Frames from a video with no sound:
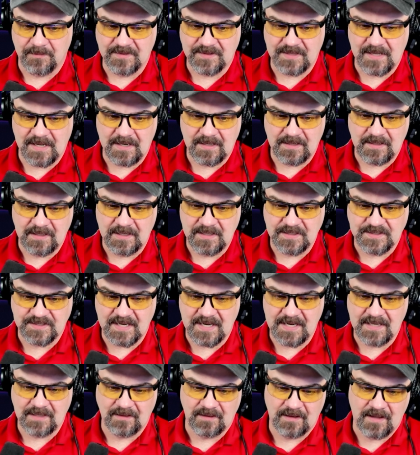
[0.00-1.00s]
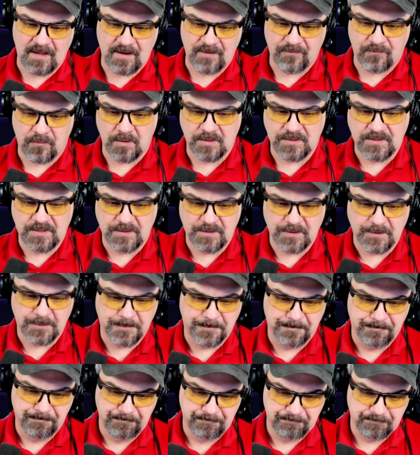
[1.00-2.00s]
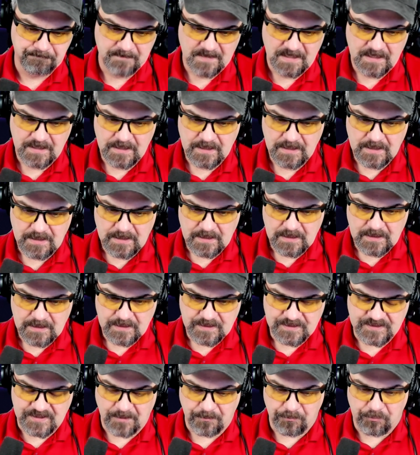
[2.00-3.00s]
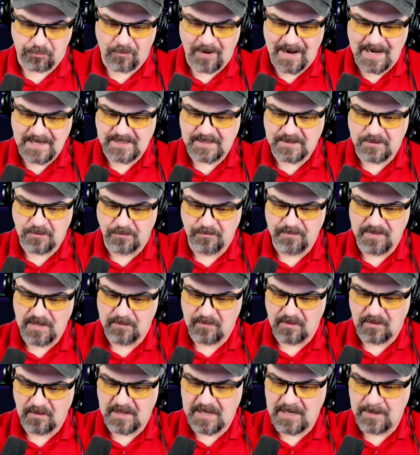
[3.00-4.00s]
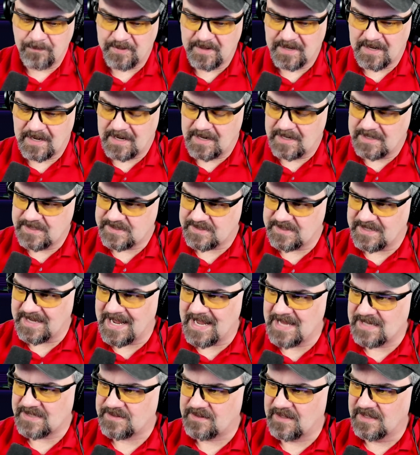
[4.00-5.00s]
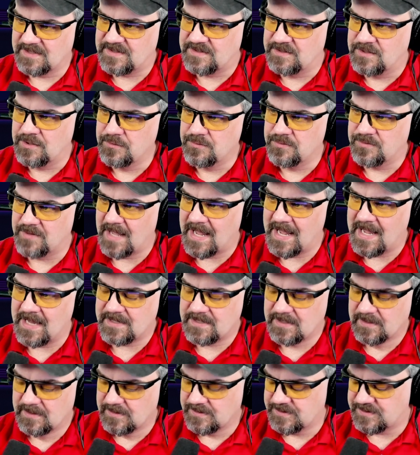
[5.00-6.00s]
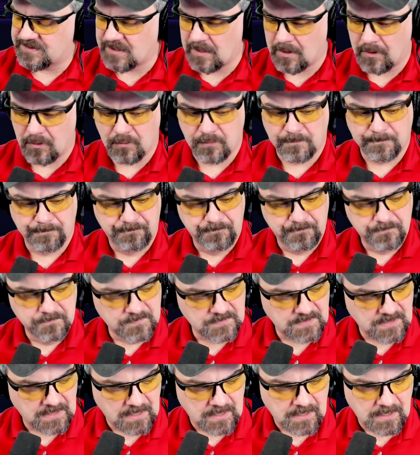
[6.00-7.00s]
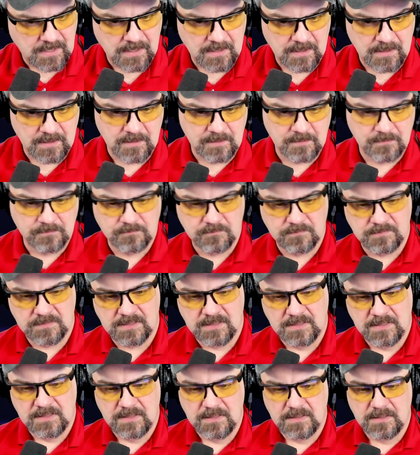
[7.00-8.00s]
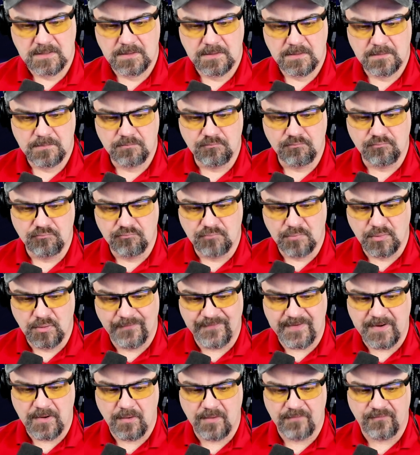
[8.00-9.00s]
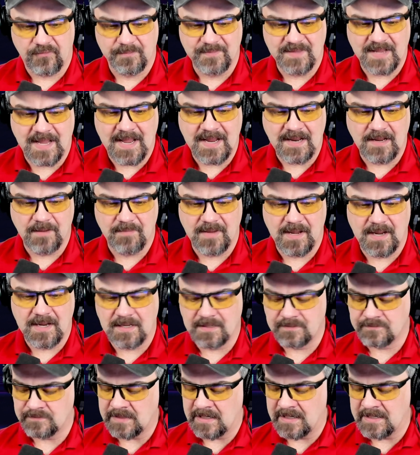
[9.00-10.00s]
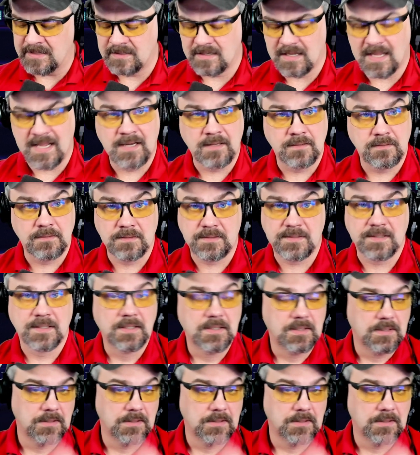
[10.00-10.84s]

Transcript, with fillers: with that. It is a lot of work to do. Some practical minimal APIs? Yes, let's do that. So, um, moving on from the AMA and and